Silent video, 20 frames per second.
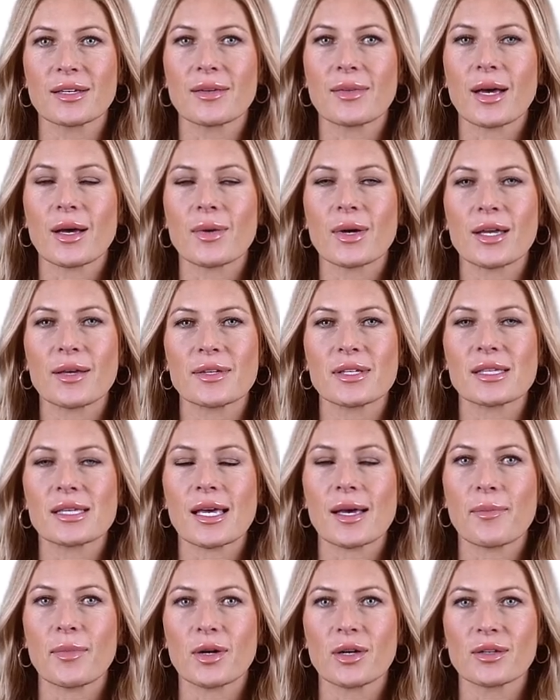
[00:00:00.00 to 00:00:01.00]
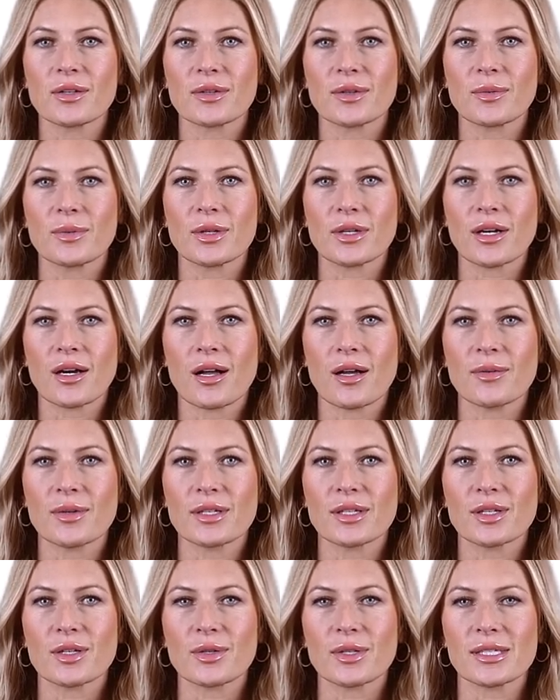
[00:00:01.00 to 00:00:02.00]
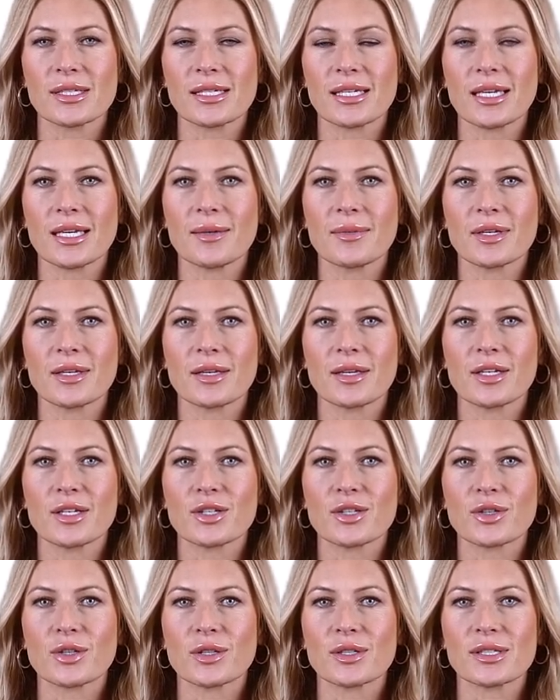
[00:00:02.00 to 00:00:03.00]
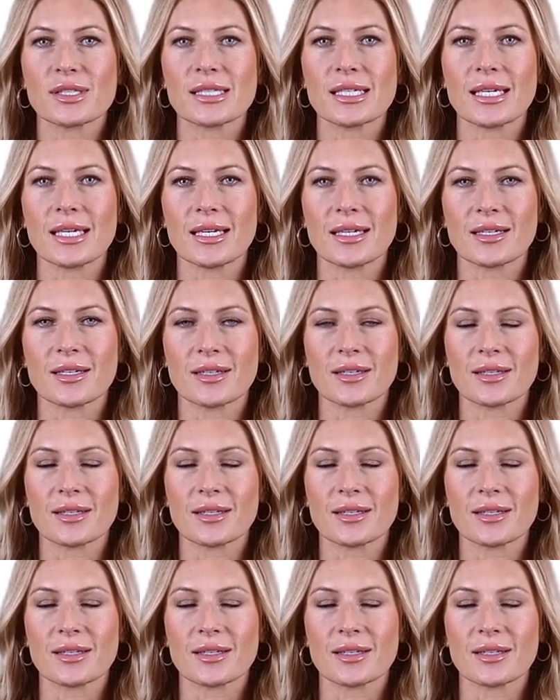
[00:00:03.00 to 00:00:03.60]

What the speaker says: By way of example, we'll copy the quiz name, Control-C.